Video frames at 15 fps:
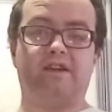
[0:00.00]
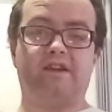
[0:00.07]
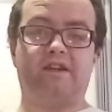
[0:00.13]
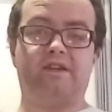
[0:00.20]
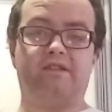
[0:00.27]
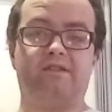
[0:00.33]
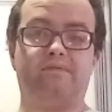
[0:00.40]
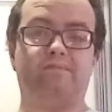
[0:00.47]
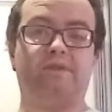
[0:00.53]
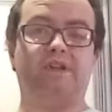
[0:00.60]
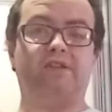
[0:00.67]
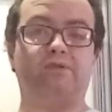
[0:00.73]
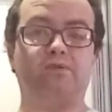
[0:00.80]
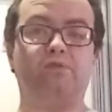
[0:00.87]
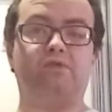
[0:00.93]
in my
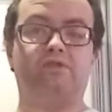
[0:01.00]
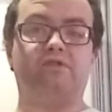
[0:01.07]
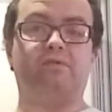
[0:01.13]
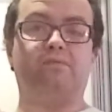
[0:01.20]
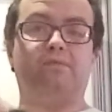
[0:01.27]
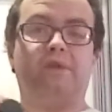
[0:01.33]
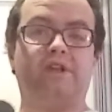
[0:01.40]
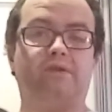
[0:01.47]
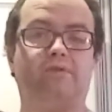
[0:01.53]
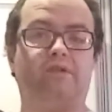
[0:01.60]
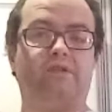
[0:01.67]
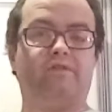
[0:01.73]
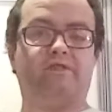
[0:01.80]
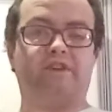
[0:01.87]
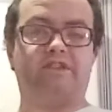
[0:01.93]
notes, mental
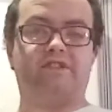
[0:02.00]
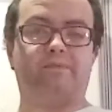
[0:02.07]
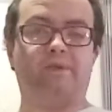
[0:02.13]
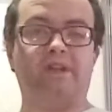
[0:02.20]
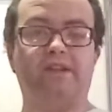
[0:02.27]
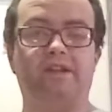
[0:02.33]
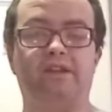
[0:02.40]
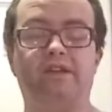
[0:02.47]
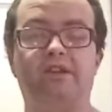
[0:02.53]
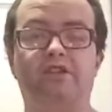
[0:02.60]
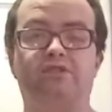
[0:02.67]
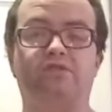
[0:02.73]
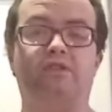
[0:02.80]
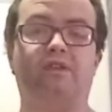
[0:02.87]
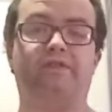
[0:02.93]
health disability.
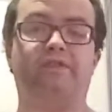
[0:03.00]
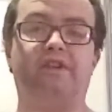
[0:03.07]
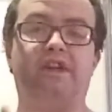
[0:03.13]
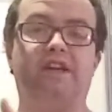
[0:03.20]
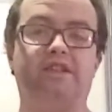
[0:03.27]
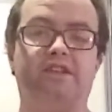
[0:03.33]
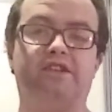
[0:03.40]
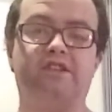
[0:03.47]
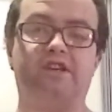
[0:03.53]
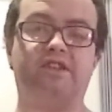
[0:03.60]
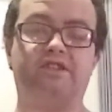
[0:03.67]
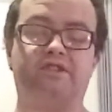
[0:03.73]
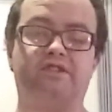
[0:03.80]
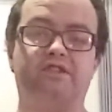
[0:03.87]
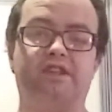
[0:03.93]
So if the
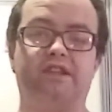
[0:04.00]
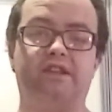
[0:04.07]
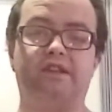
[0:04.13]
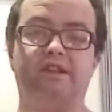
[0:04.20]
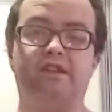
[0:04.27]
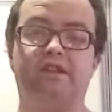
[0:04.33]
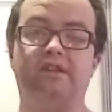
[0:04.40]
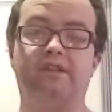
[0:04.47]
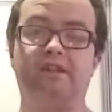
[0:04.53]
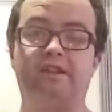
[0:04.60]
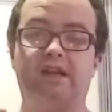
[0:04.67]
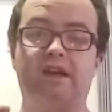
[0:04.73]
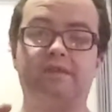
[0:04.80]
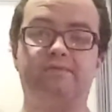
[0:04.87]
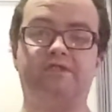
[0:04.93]
NHS are saying it, then
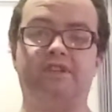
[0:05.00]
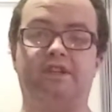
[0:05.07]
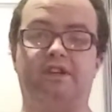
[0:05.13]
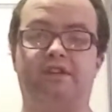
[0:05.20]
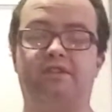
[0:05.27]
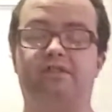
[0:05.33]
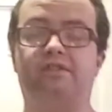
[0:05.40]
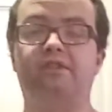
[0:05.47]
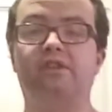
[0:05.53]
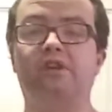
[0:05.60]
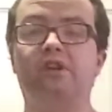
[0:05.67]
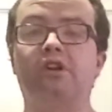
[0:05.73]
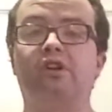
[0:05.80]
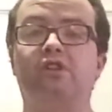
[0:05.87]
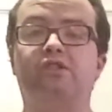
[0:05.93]
I'm saying it.
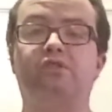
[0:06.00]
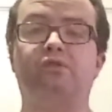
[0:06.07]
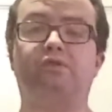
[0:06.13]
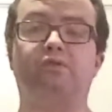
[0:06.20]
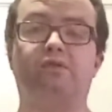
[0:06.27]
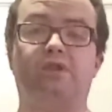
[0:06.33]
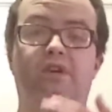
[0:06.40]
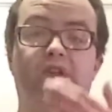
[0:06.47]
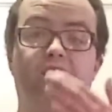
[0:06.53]
So